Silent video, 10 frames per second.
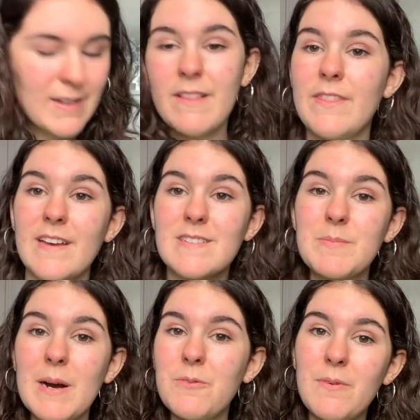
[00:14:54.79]
that's
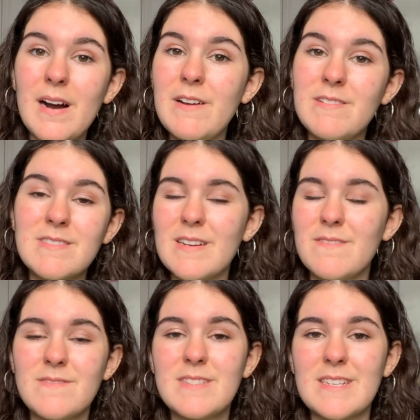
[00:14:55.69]
about why
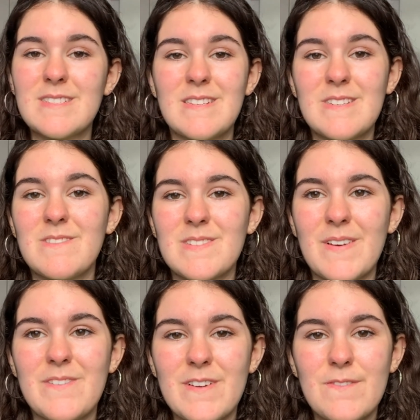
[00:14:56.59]
Psalm 62 is
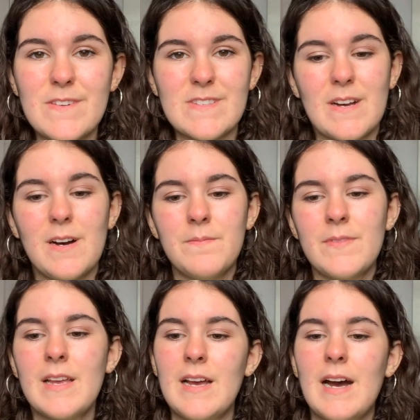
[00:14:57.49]
my favourite psalm,
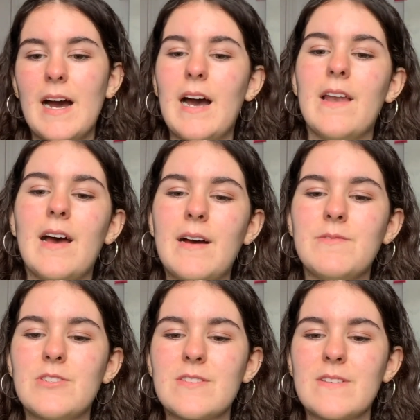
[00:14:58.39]
and I'm
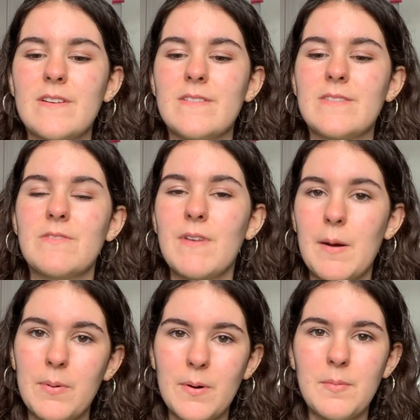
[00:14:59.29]
just going to
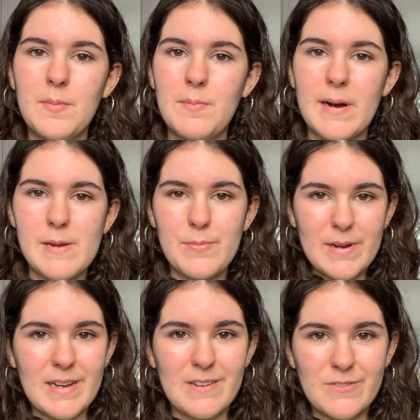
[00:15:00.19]
wrap up by
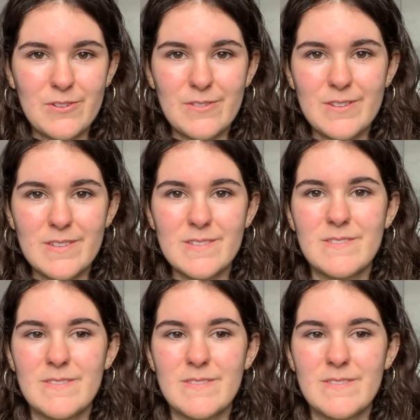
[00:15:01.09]
praying for us.